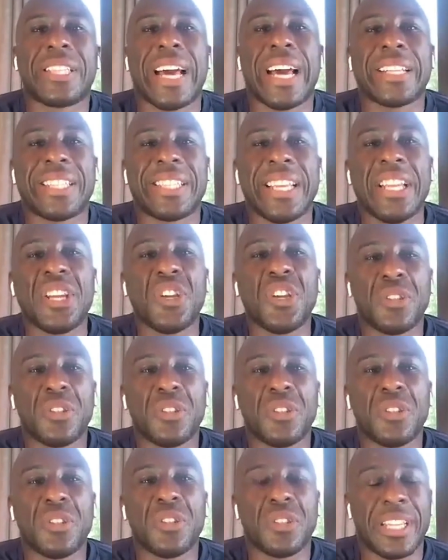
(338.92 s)
It's that, see
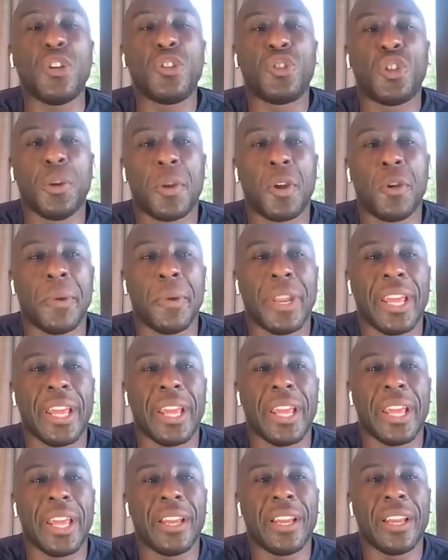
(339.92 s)
the YouTube
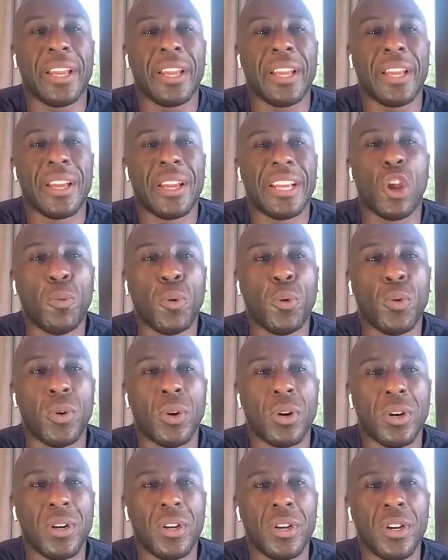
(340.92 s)
community, it's
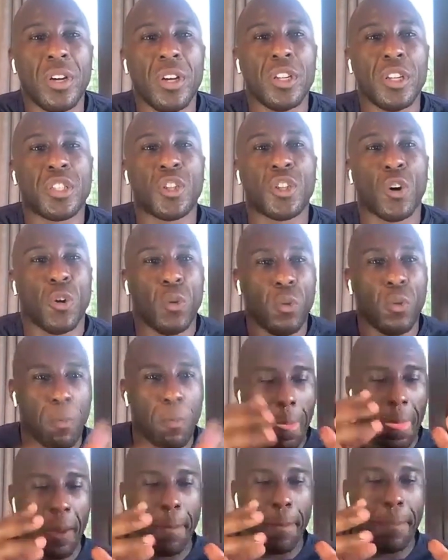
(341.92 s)
global. So
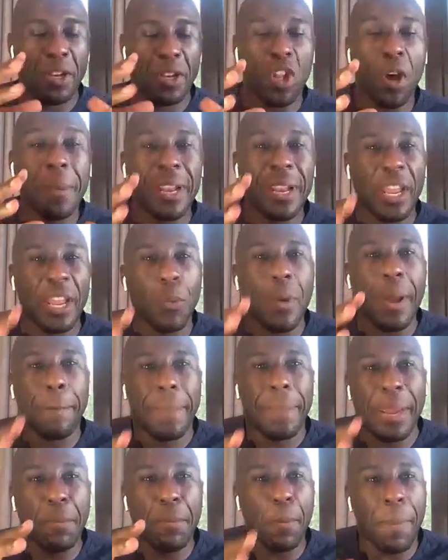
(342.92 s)
predominantly when
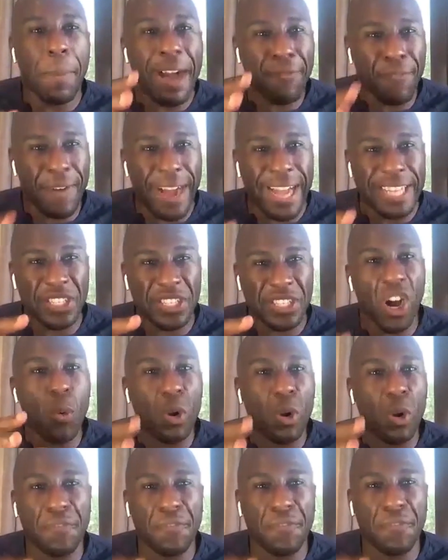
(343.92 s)
people buy fights to go and watch
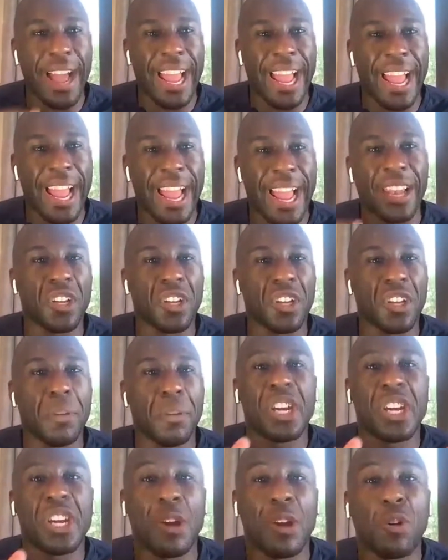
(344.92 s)
a fight in London, the
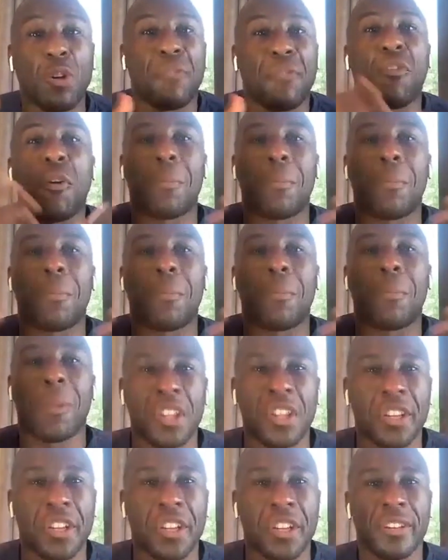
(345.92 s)
majority of the crowd will be from
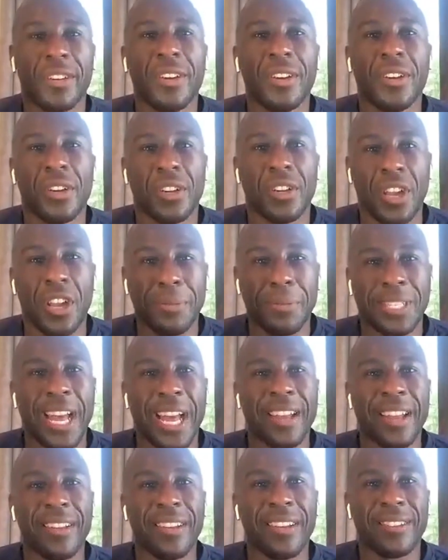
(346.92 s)
London. You know what I'm
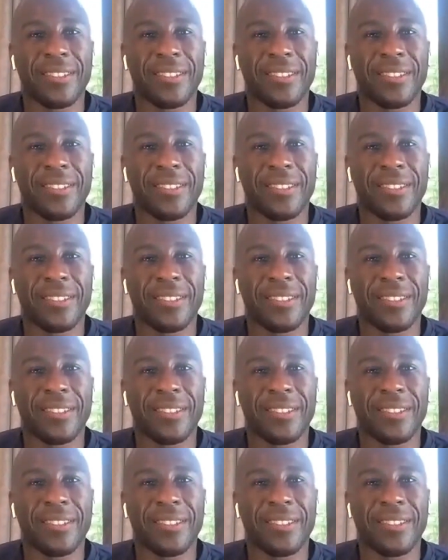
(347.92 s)
saying?